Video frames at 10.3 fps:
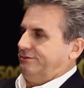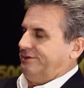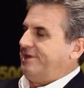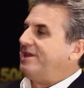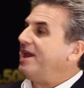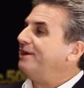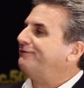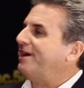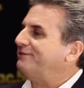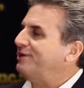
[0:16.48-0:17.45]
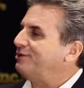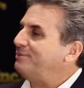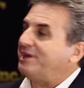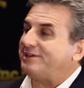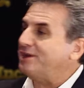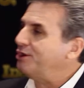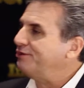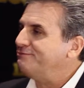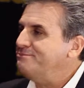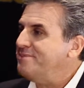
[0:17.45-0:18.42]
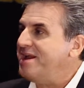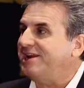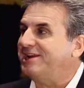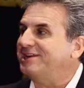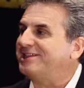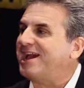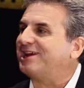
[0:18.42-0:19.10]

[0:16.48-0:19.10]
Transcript: in the Inc. 500? Because I know you've made it into that